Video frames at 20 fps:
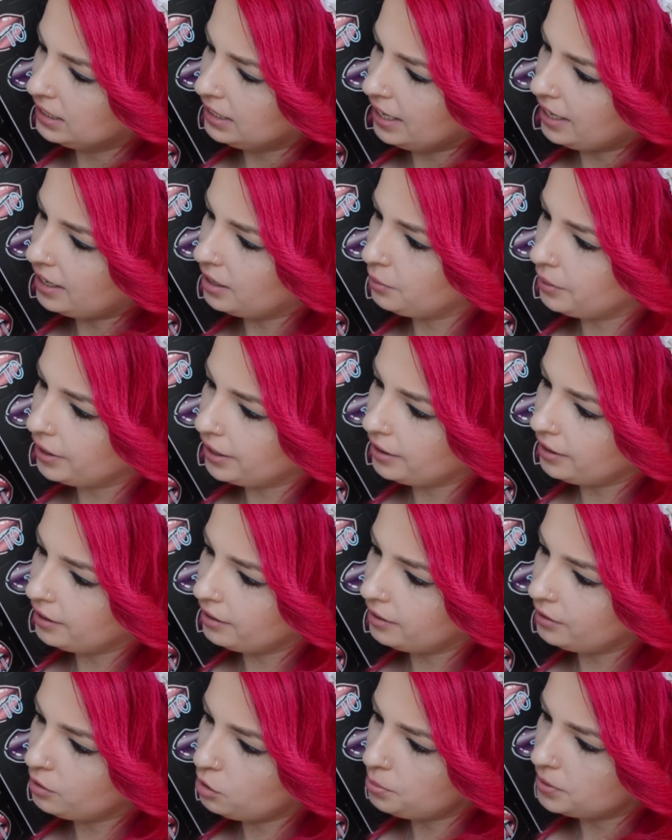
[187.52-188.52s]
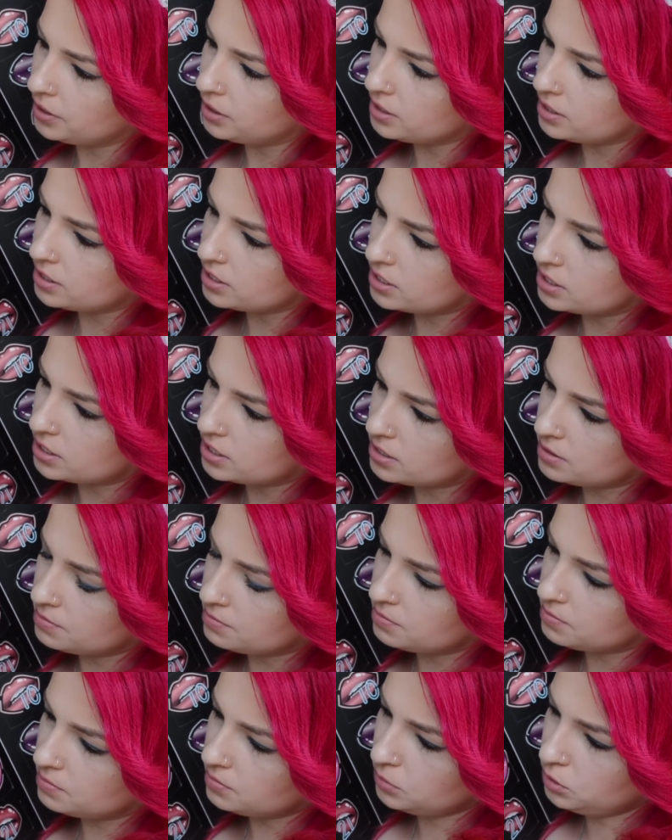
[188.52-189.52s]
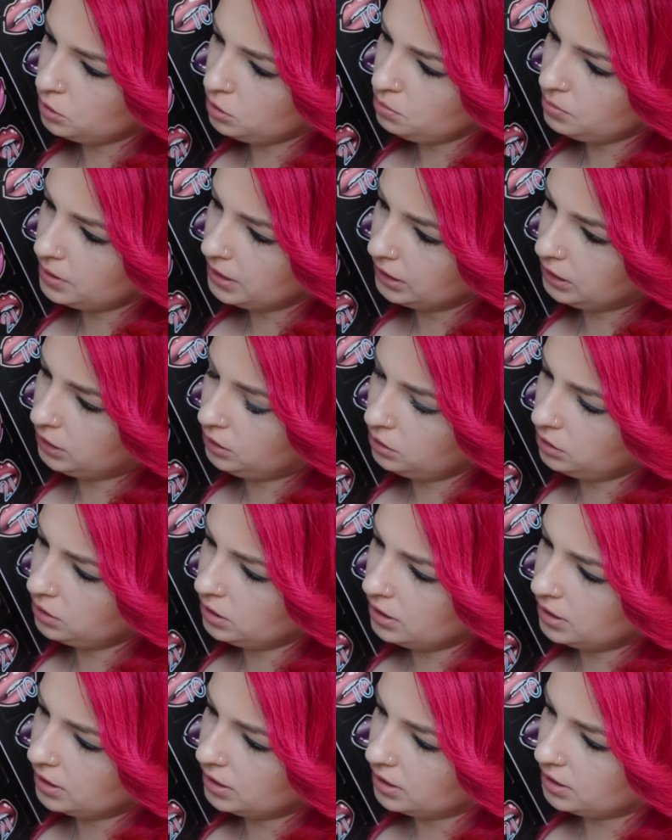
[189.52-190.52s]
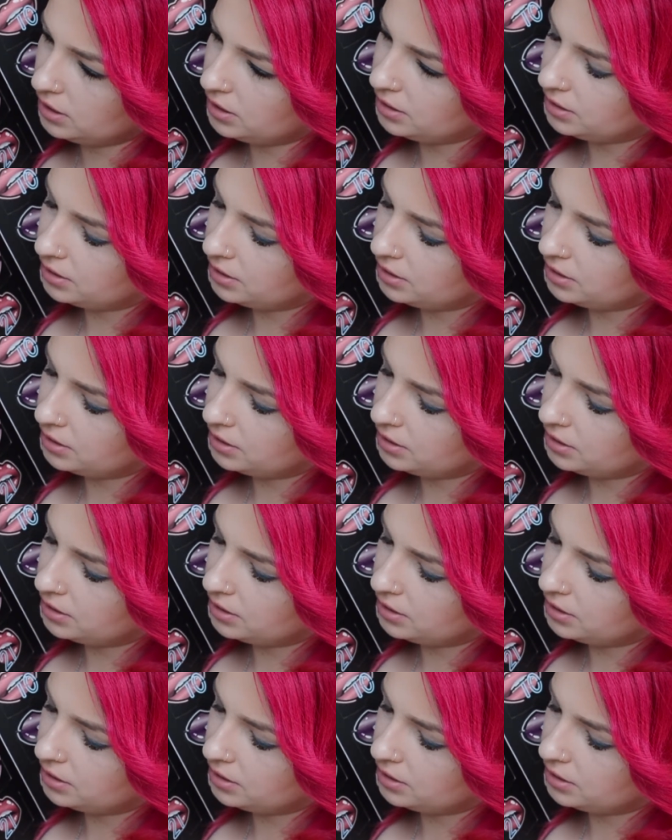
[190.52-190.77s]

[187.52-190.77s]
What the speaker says: how do I open this? Oh my God.